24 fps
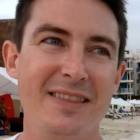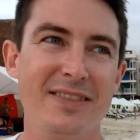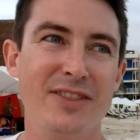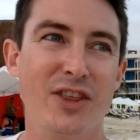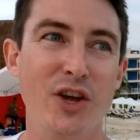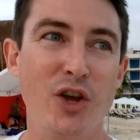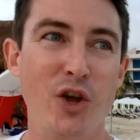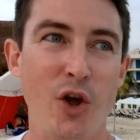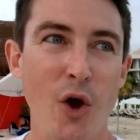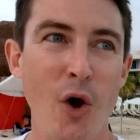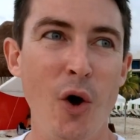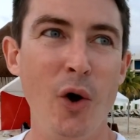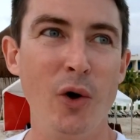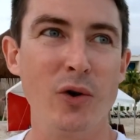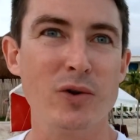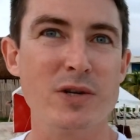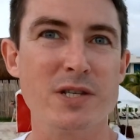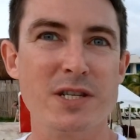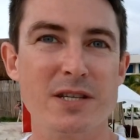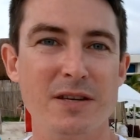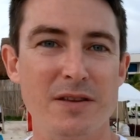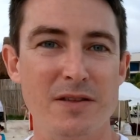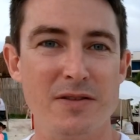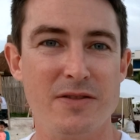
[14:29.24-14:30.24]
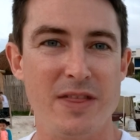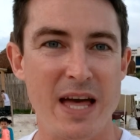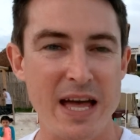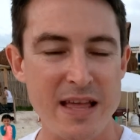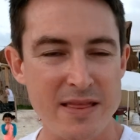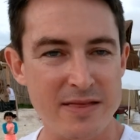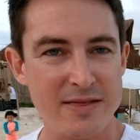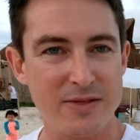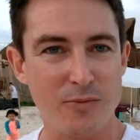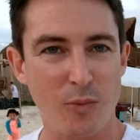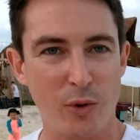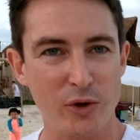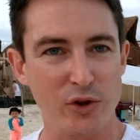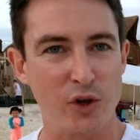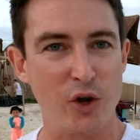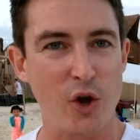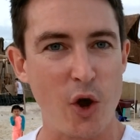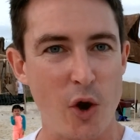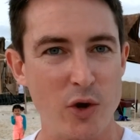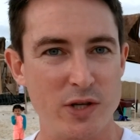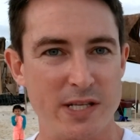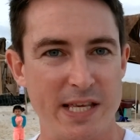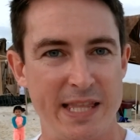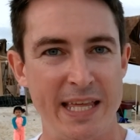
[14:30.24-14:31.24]
the
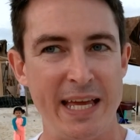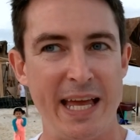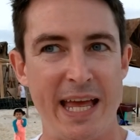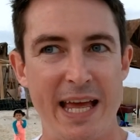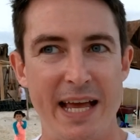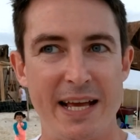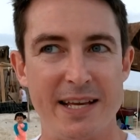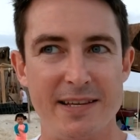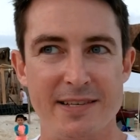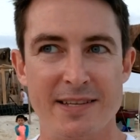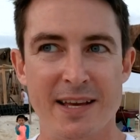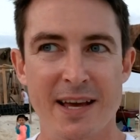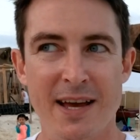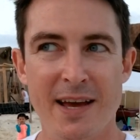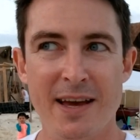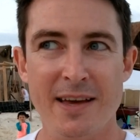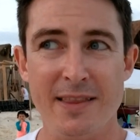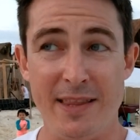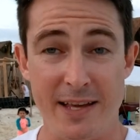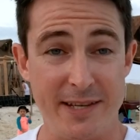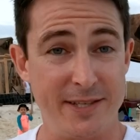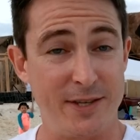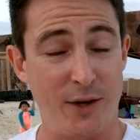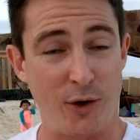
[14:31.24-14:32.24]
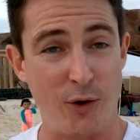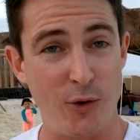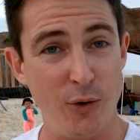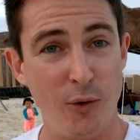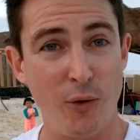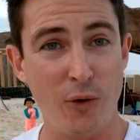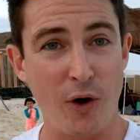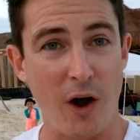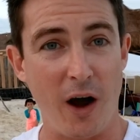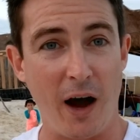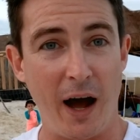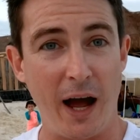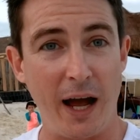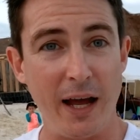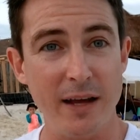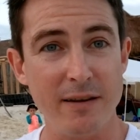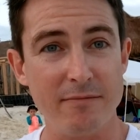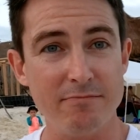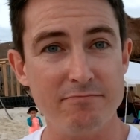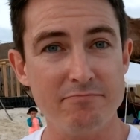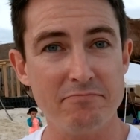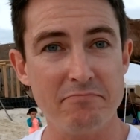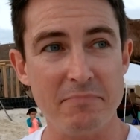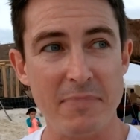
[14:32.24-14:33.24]
girls are thinking is, this is a cool guy,
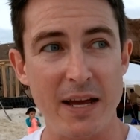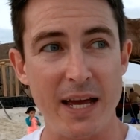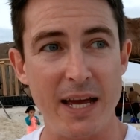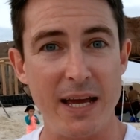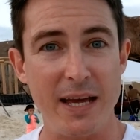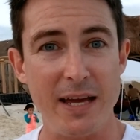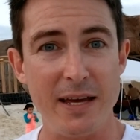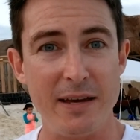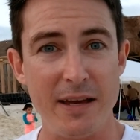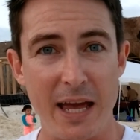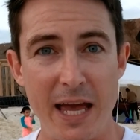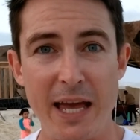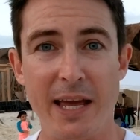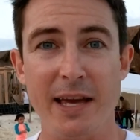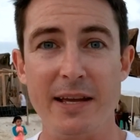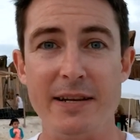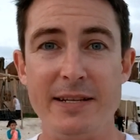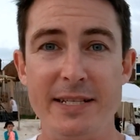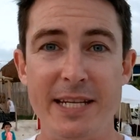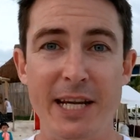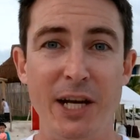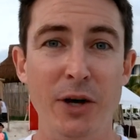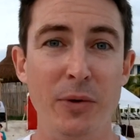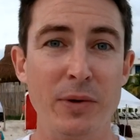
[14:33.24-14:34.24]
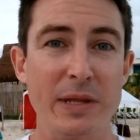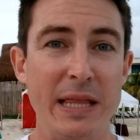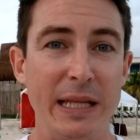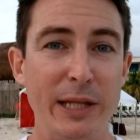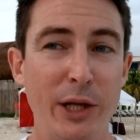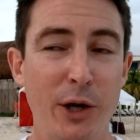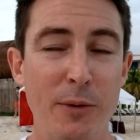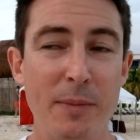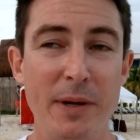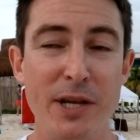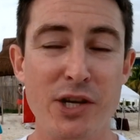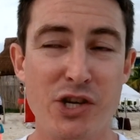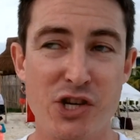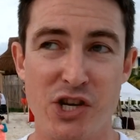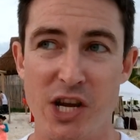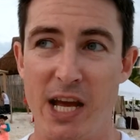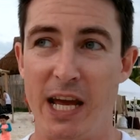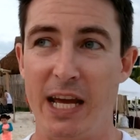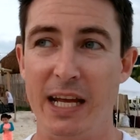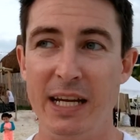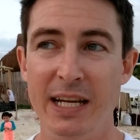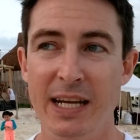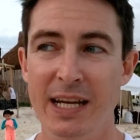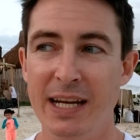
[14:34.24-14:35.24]
he can deal with a little bit of
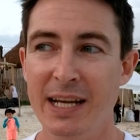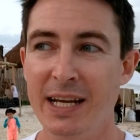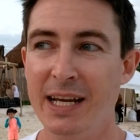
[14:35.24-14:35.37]
shit,